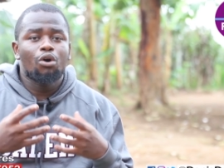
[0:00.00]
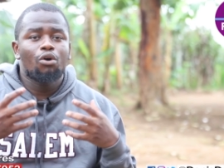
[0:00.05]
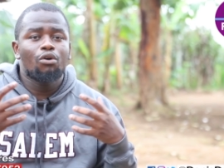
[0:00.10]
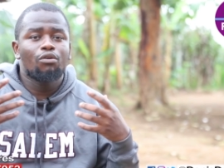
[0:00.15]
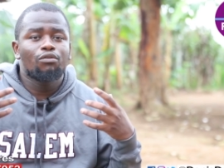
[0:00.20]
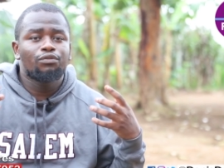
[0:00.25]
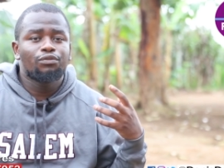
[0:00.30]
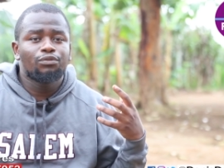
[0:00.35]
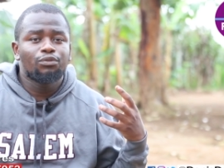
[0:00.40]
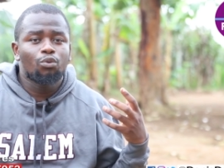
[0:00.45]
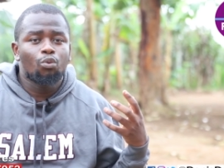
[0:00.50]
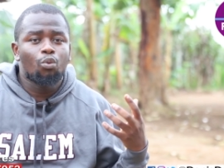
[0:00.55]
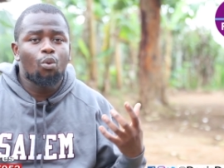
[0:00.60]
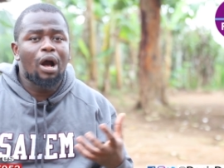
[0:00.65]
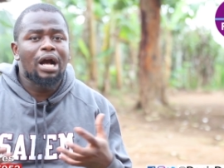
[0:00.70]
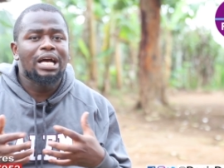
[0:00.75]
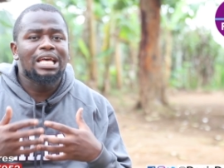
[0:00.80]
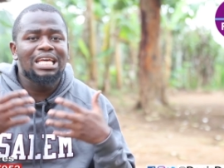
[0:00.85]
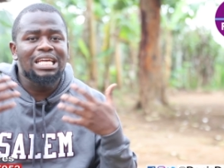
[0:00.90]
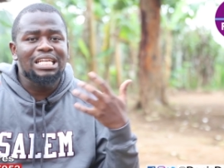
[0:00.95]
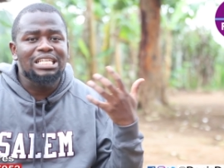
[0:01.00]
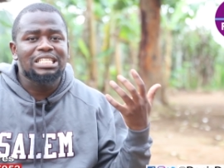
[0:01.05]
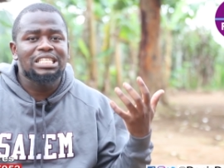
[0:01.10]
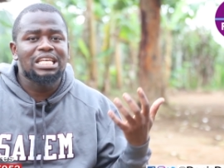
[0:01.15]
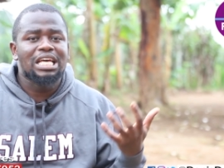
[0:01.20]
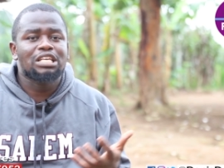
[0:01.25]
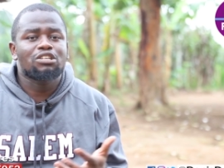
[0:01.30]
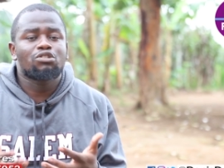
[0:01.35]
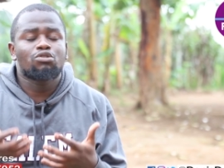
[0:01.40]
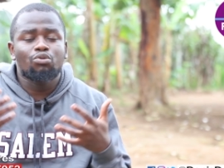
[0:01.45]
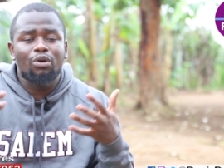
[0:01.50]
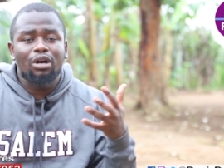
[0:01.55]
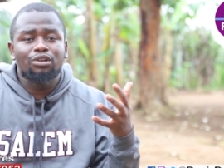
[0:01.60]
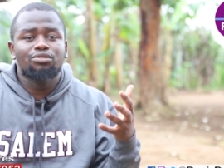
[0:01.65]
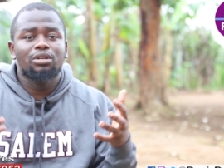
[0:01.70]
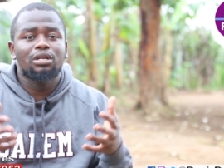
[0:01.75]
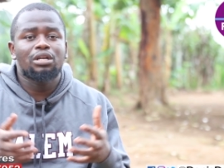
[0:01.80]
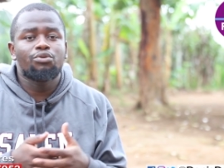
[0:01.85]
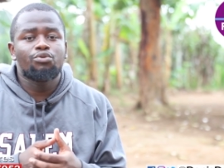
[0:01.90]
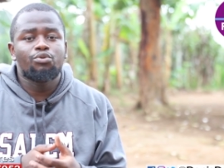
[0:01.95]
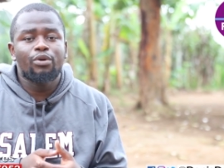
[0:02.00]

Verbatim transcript: of work it takes to actually